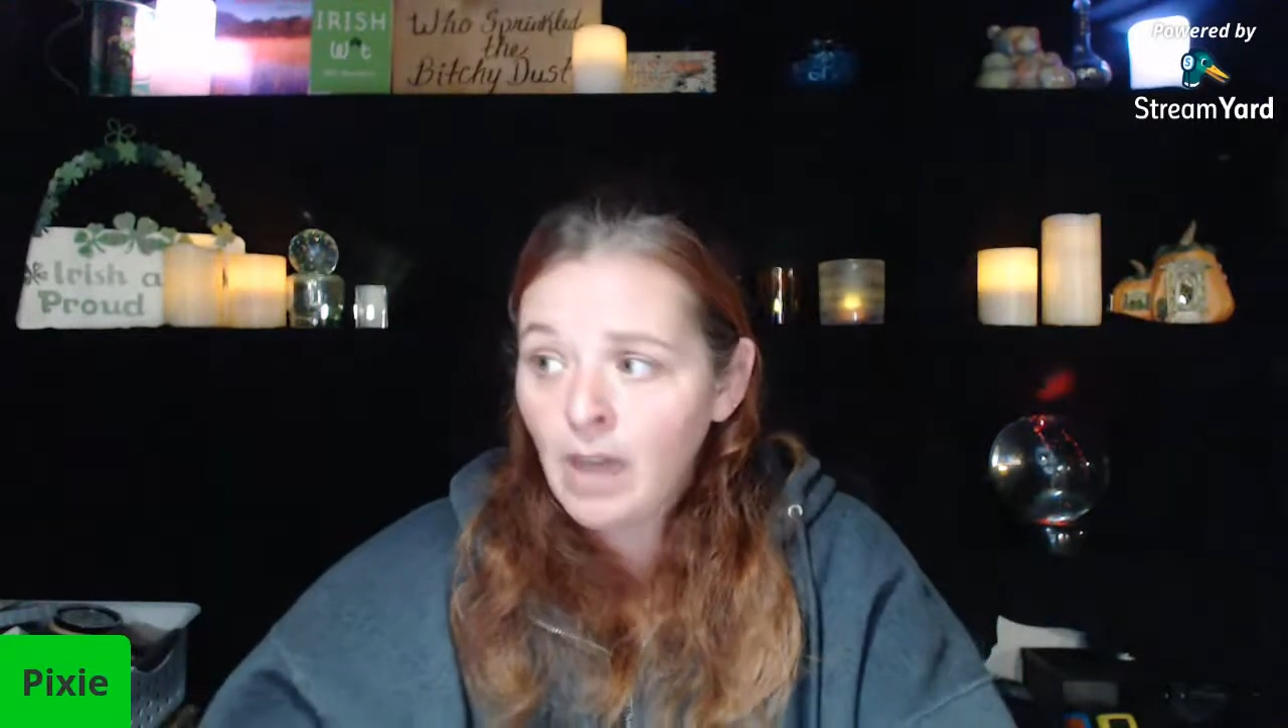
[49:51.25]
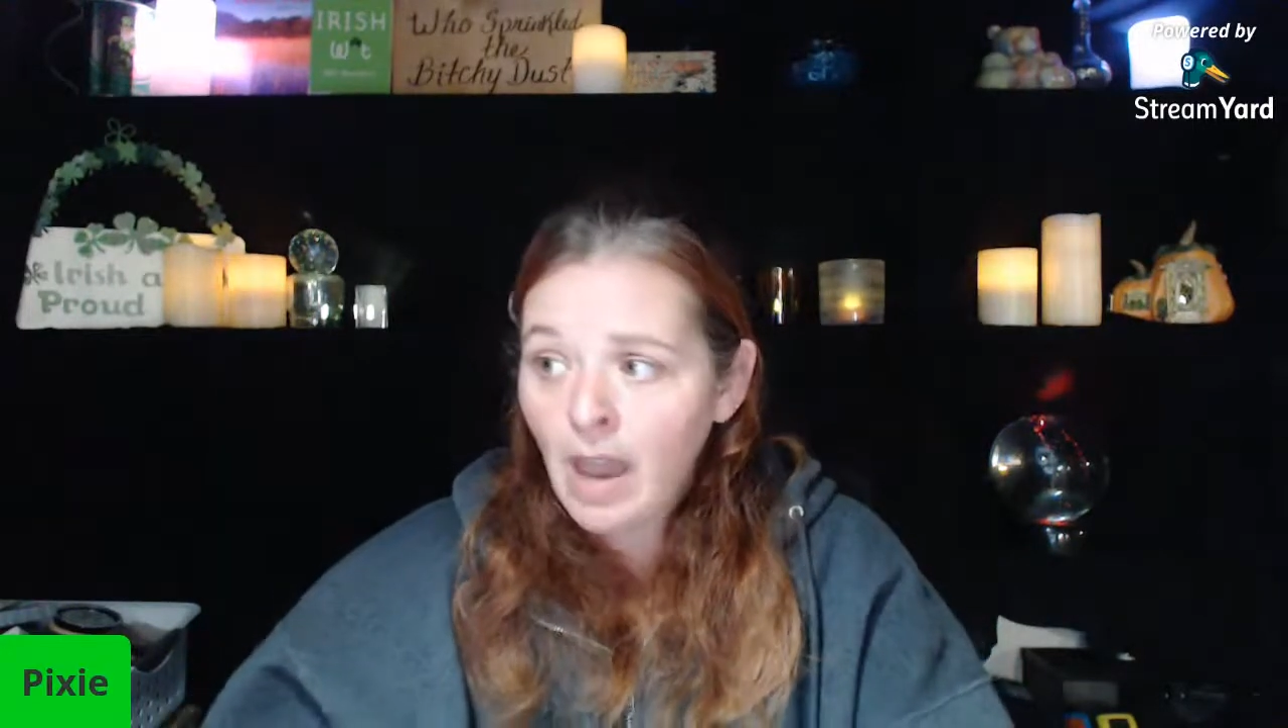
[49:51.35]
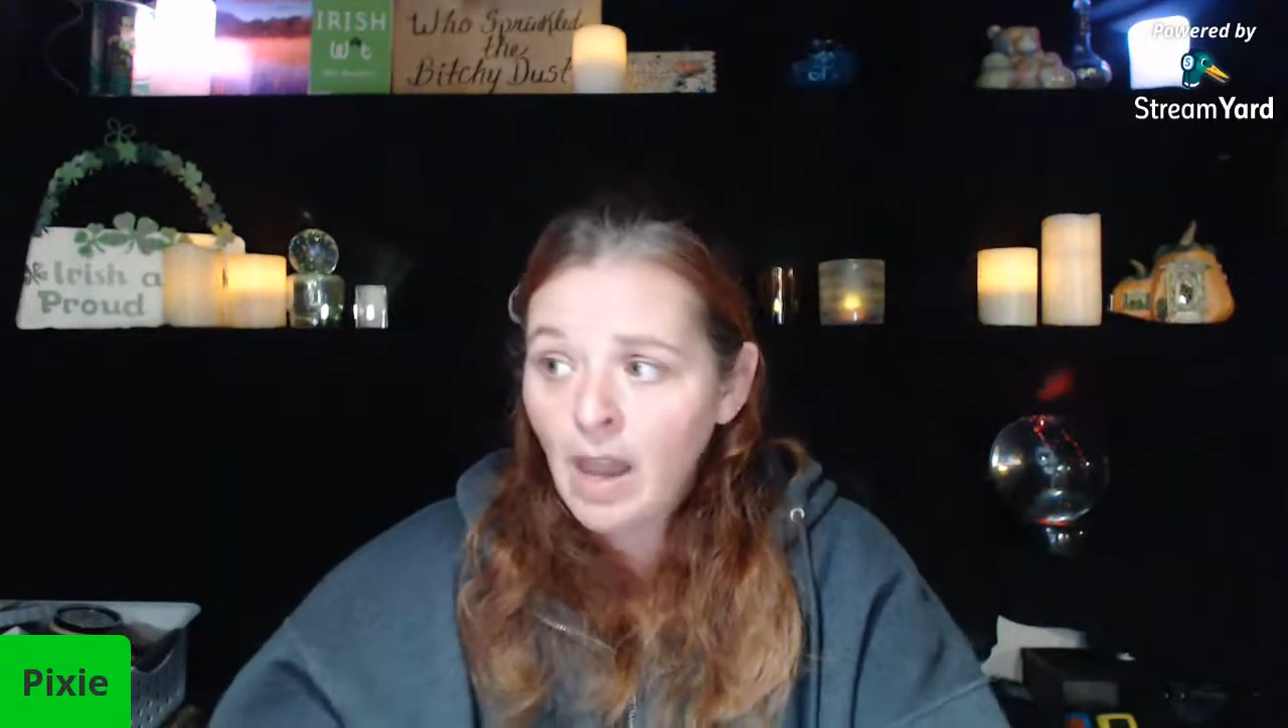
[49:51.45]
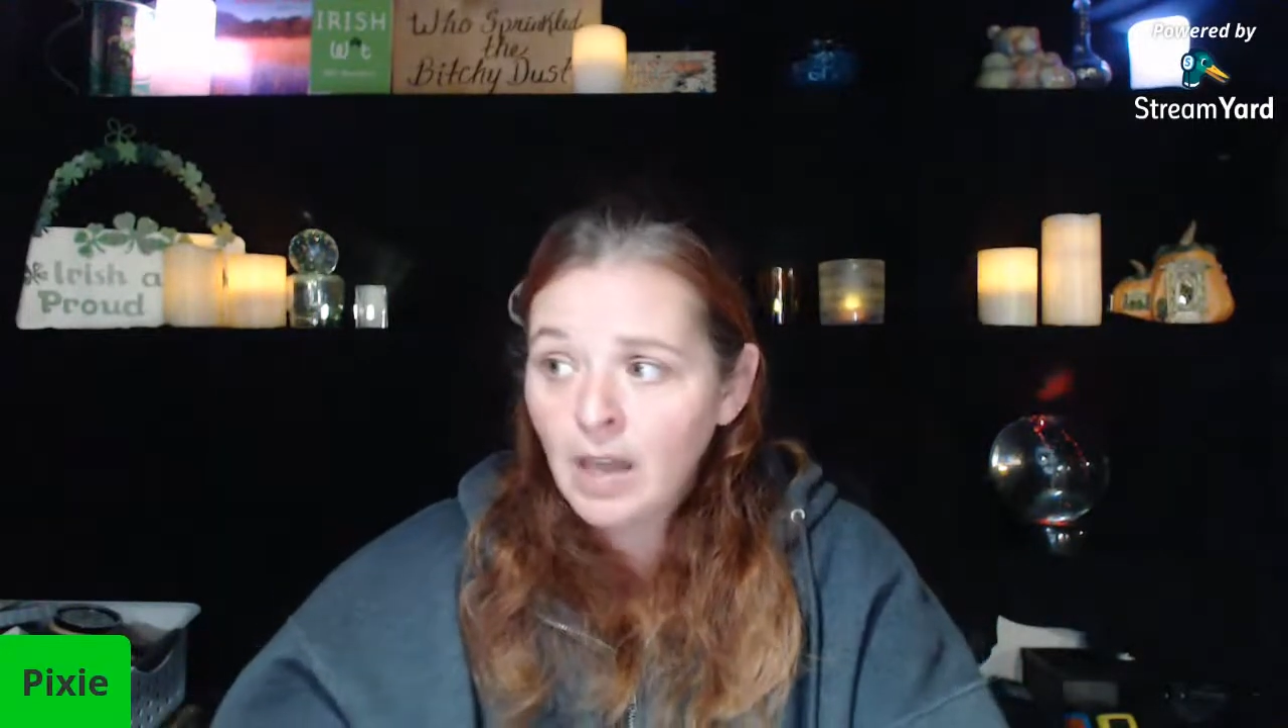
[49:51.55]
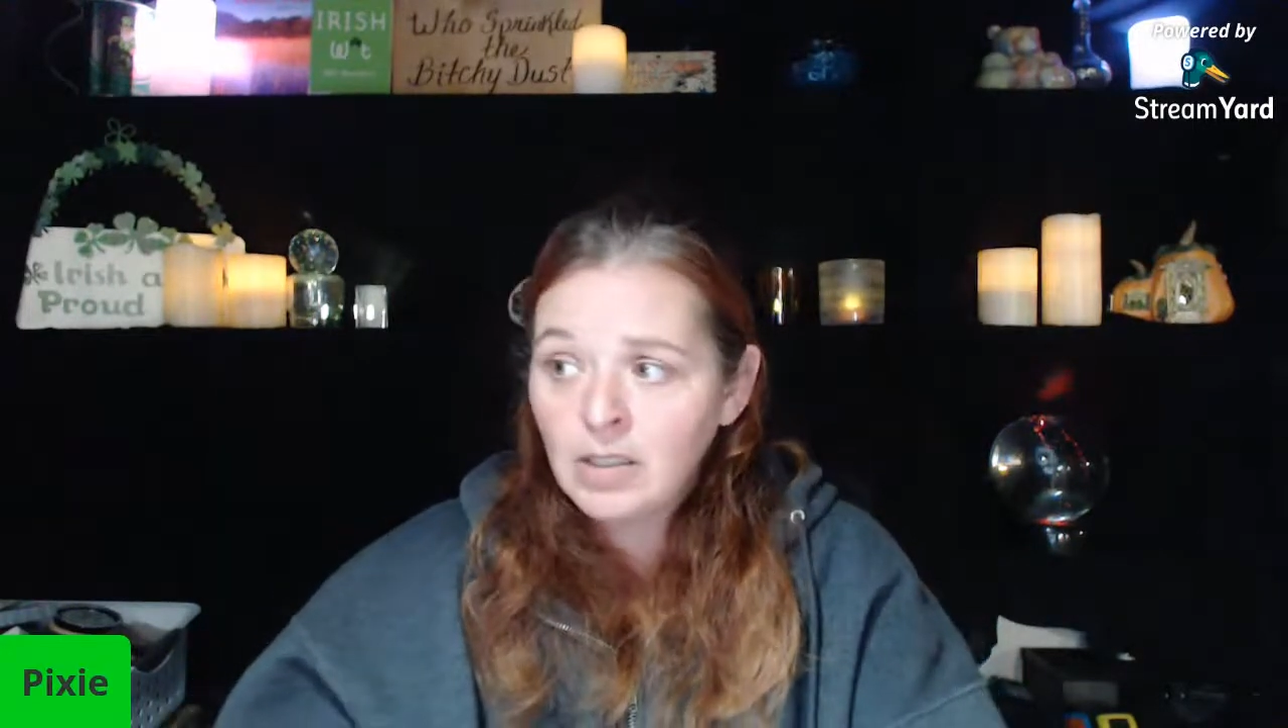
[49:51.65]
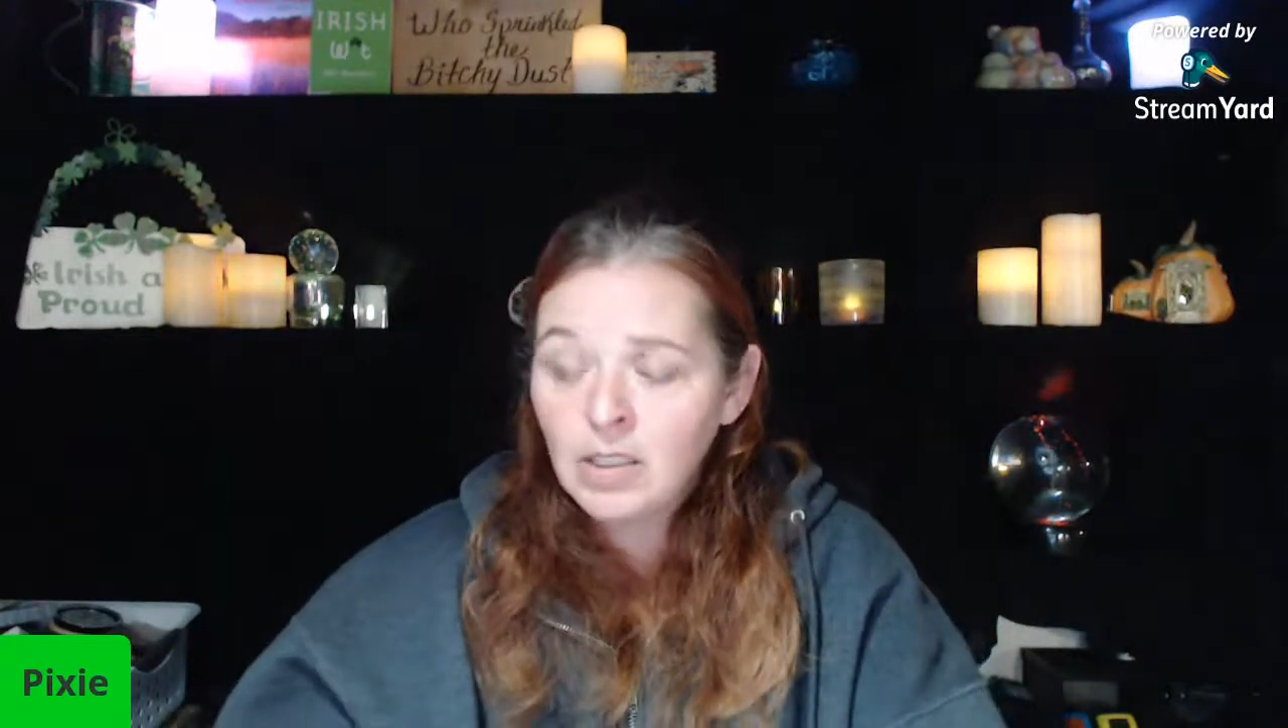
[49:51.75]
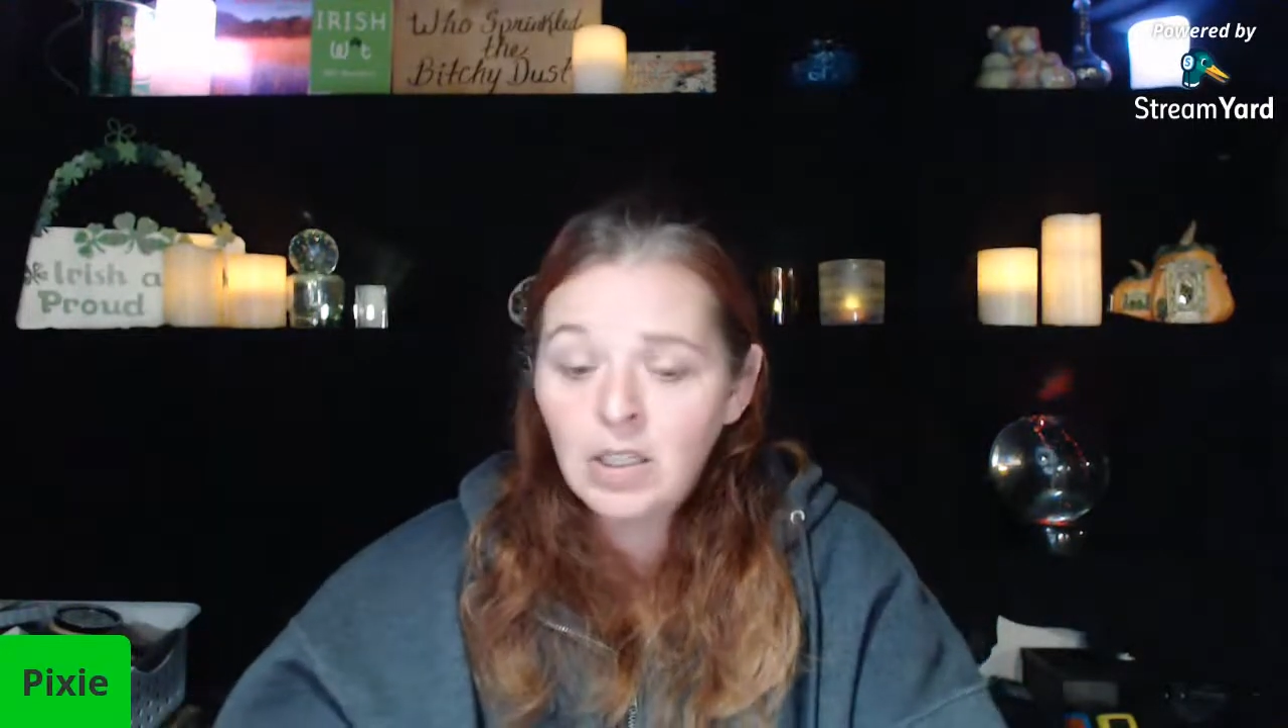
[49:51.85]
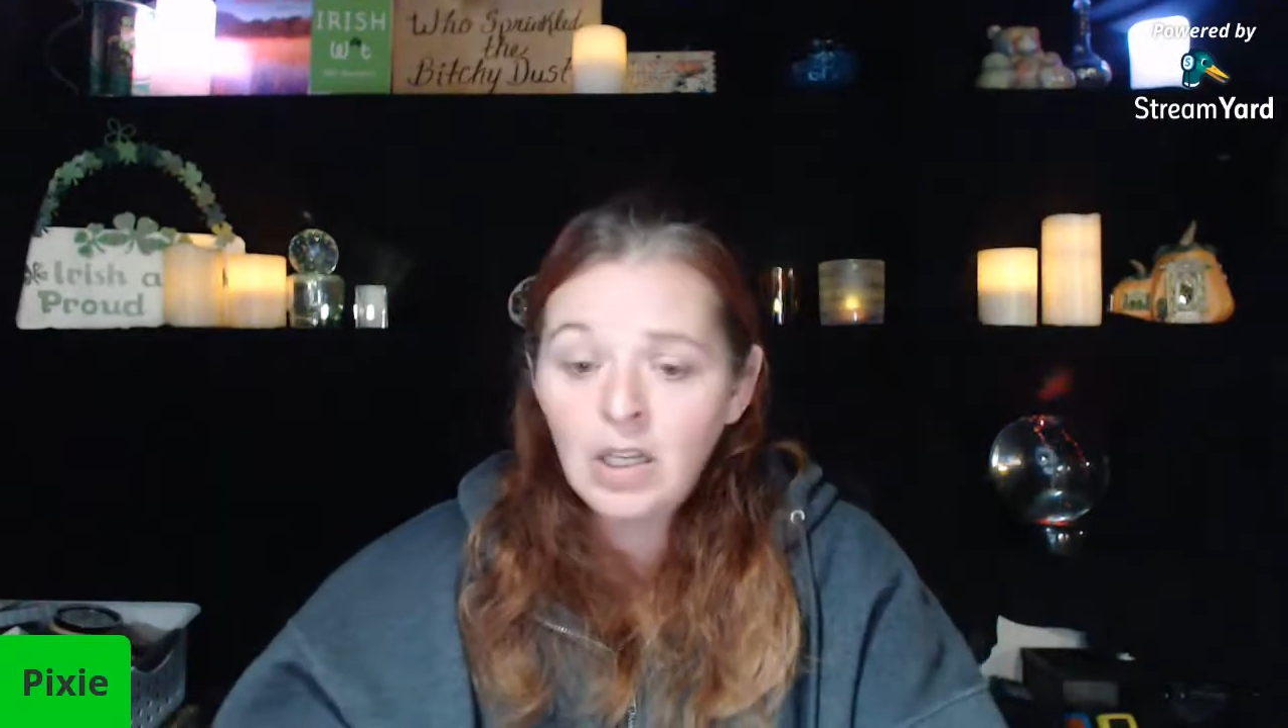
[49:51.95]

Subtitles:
that,